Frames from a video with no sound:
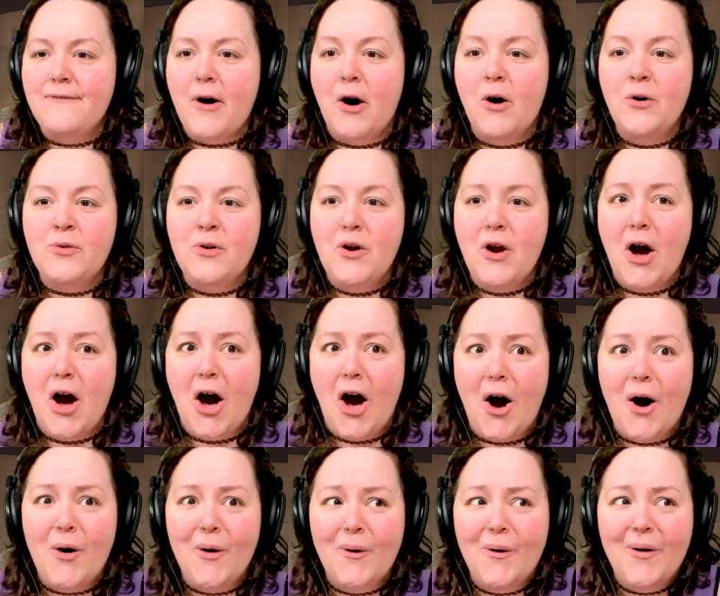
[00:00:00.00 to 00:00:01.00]
Oh no
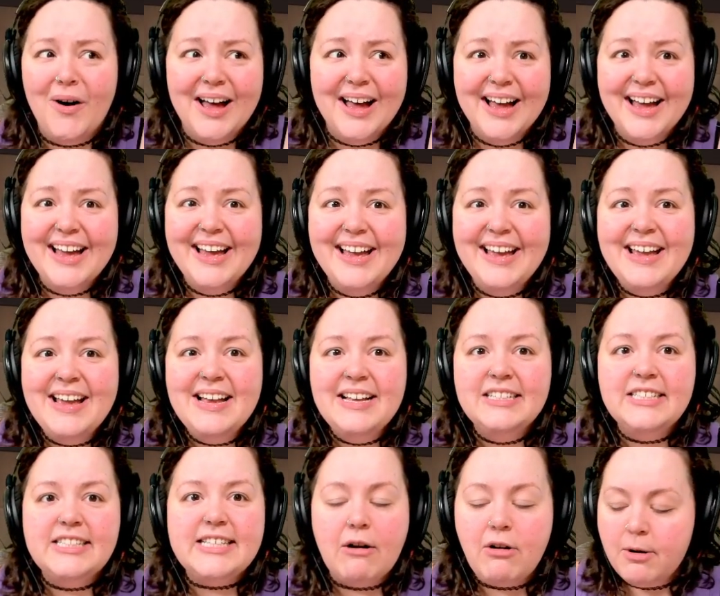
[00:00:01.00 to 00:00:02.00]

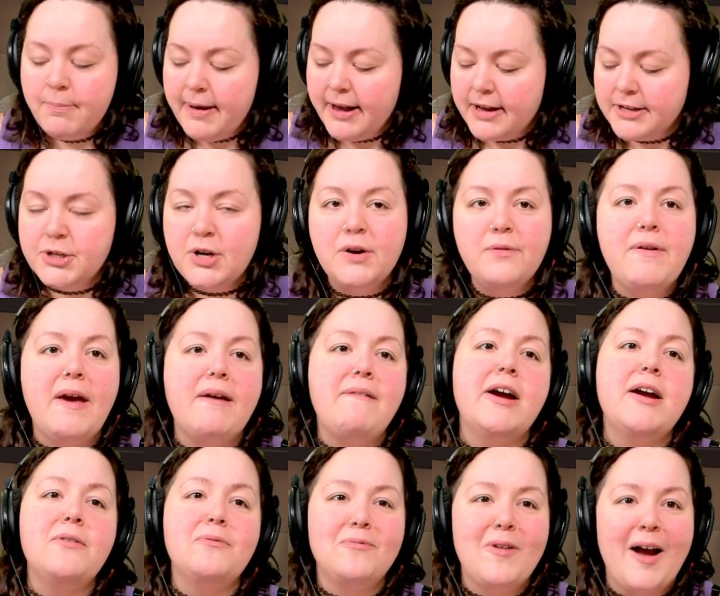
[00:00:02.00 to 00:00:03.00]
sour pickles are your
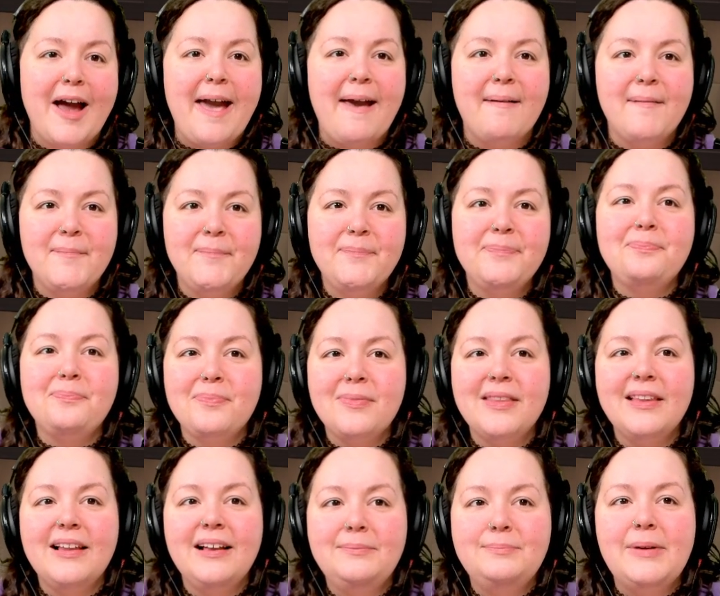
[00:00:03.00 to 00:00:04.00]
favorite, right?
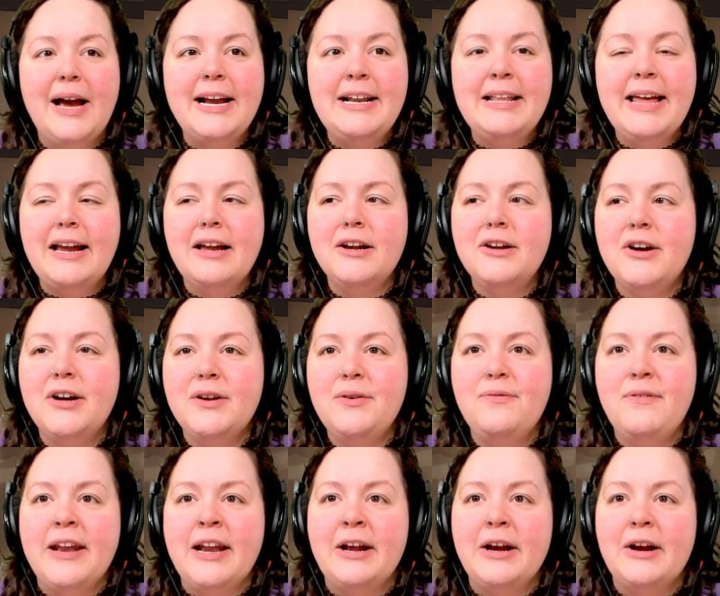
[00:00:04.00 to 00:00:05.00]
I like a good
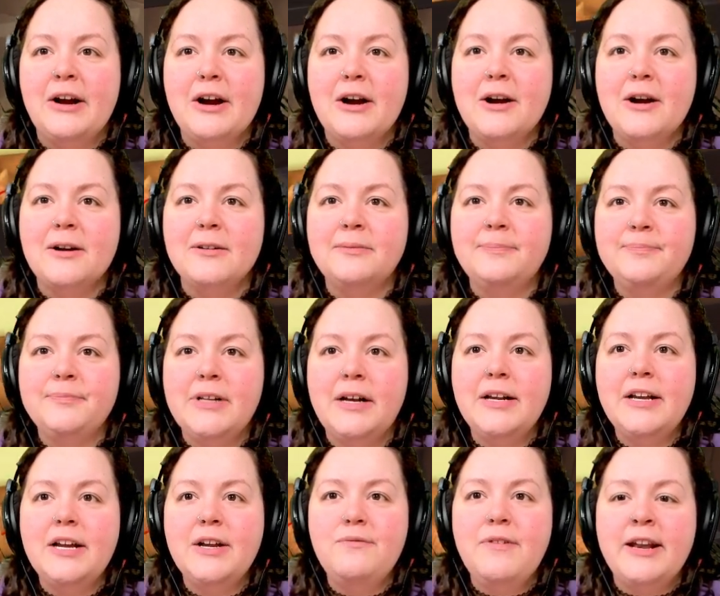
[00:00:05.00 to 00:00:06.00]
vinegar, a
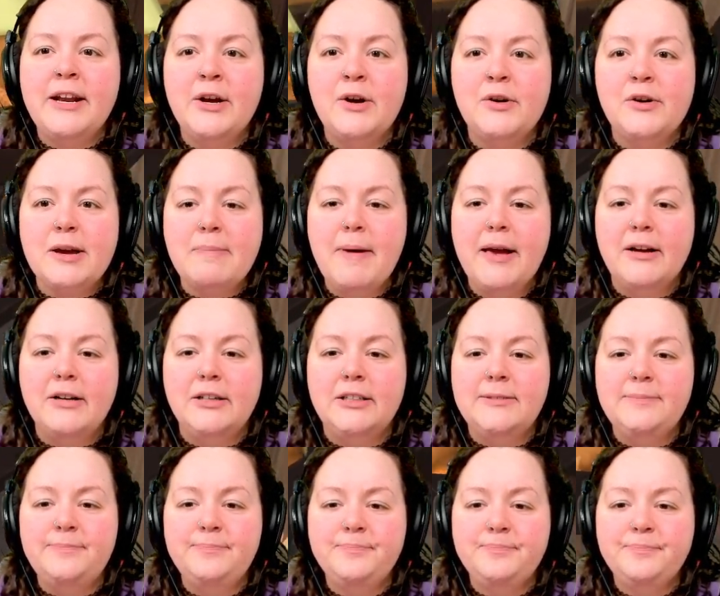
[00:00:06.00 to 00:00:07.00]
good vinegary
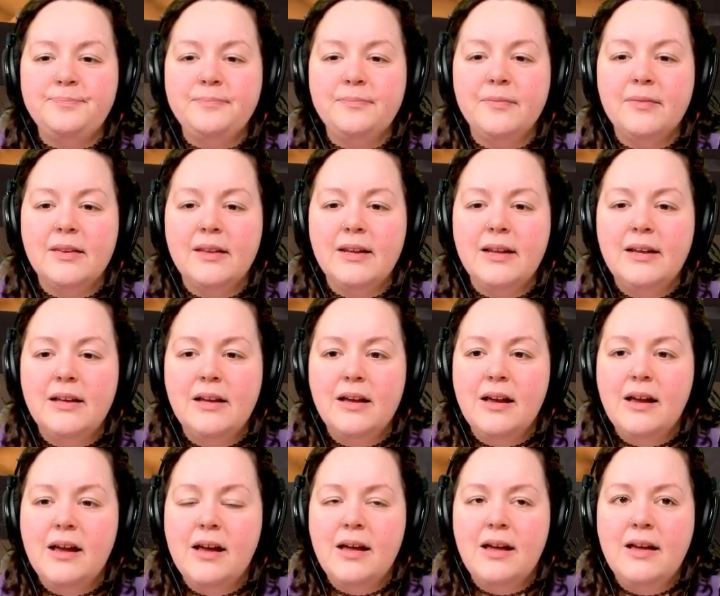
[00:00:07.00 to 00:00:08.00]
pickle.
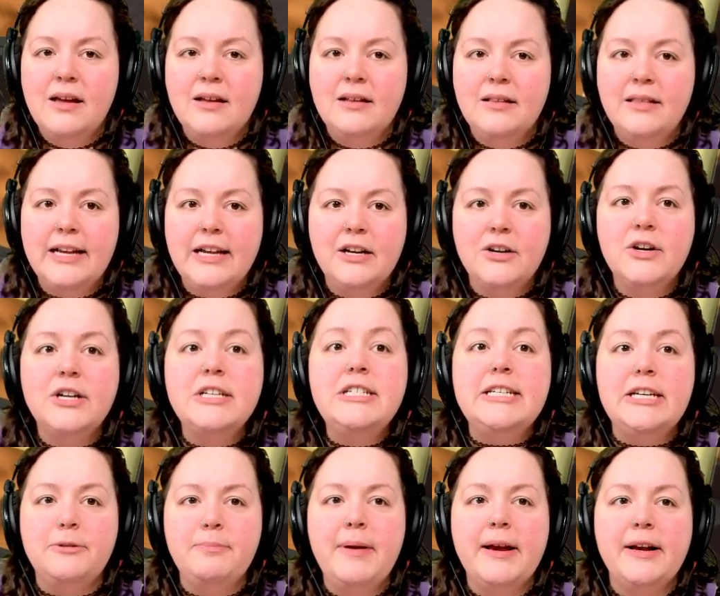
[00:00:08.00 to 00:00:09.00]
Like a good
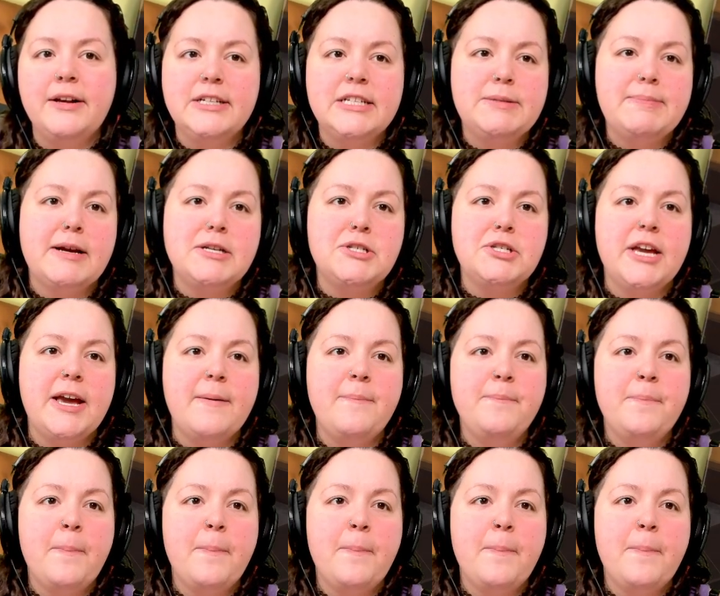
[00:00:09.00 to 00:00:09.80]
dill pickle, especially.